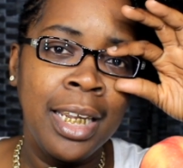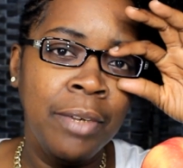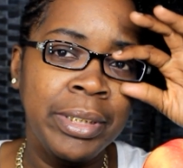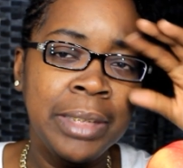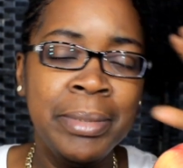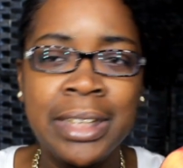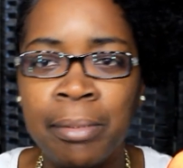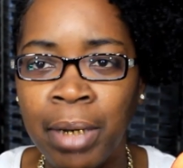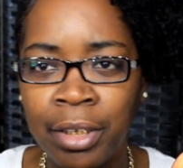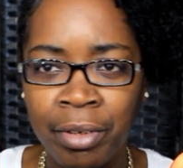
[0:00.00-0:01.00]
Anyways, let me
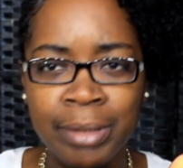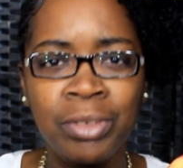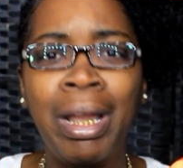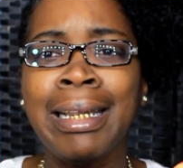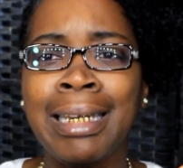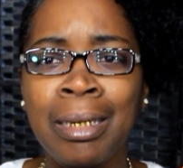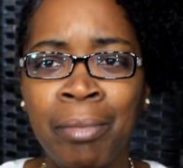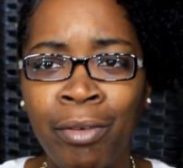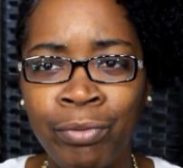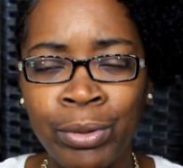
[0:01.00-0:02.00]
say my grace so I can eat
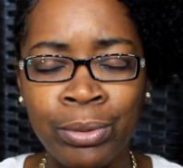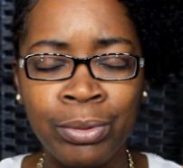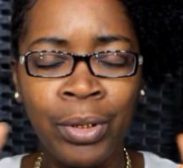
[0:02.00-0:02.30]
my food.